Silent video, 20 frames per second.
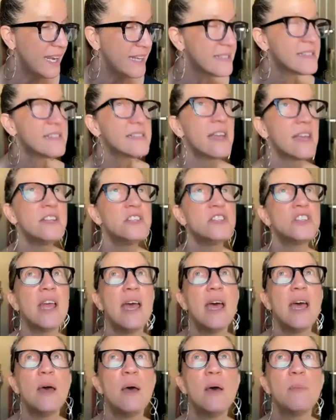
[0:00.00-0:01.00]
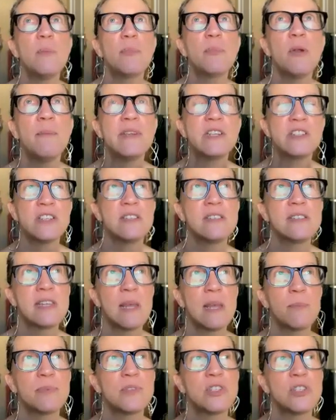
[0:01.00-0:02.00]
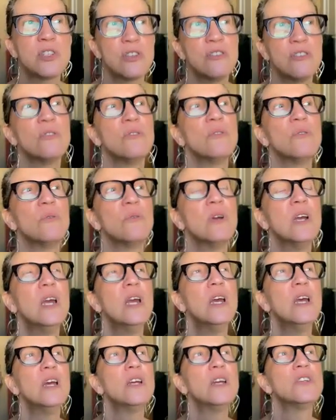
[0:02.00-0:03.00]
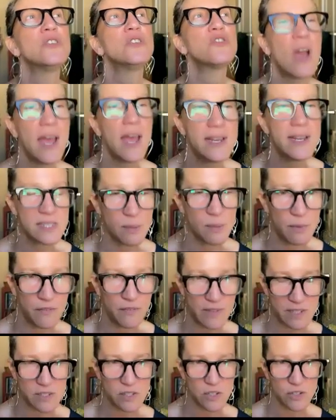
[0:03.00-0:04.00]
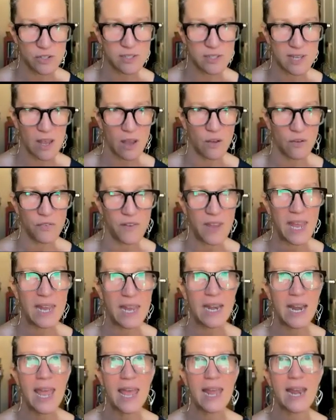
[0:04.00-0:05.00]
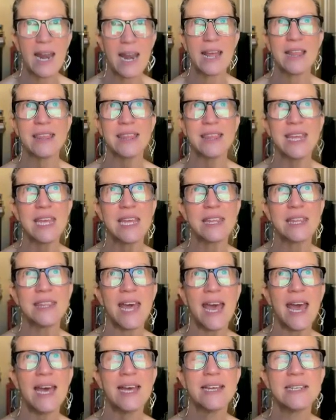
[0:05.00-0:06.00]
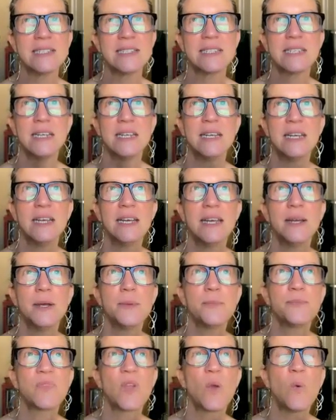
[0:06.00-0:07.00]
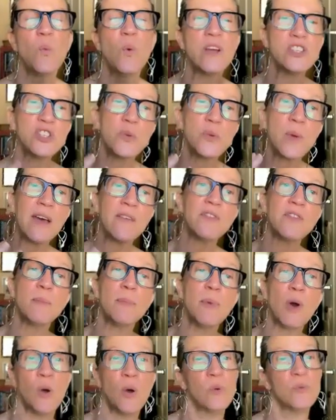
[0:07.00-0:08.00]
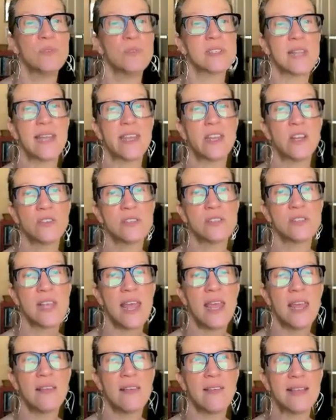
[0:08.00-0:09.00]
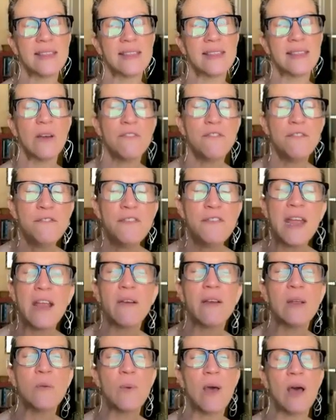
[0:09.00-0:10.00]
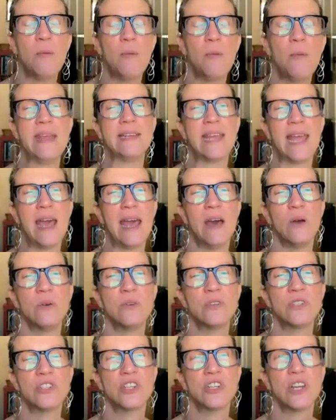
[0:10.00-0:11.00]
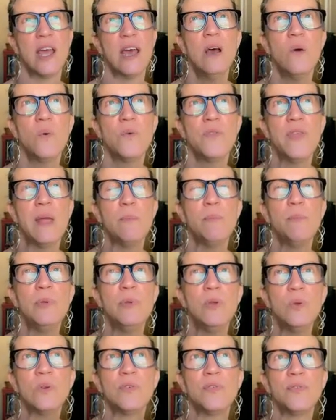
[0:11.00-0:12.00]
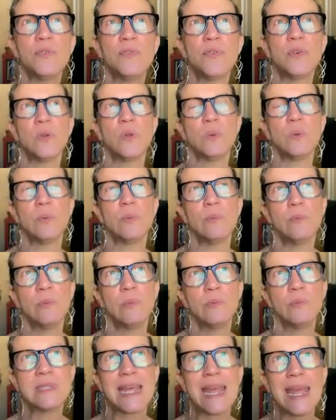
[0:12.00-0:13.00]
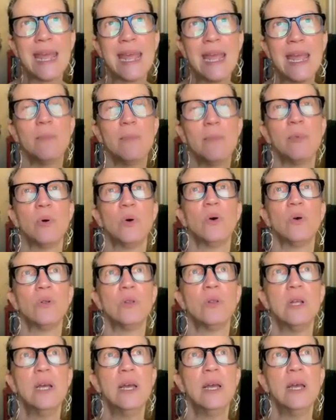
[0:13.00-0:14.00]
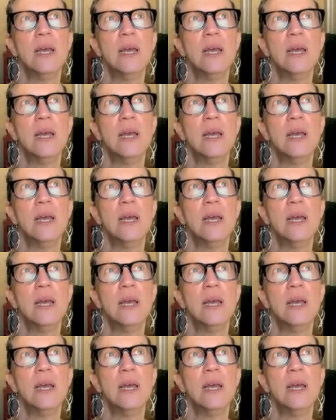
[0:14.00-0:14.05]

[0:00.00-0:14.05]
such a permission slip to try some of this yourself. And I think that once you have the bones, like you're saying, like that very well-made couch or that beautiful table,